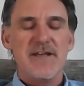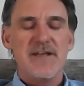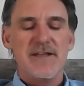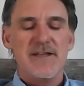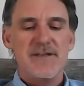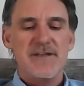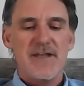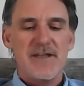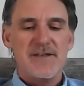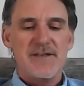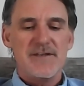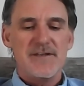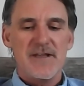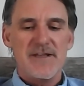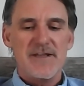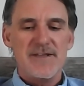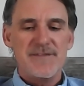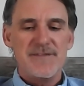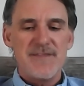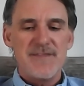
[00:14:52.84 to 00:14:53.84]
And
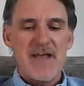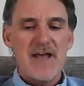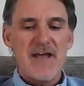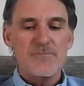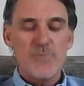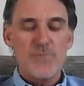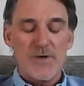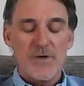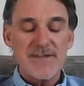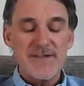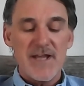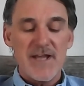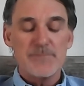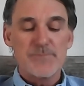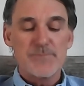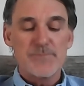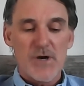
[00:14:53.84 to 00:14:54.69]
in that, what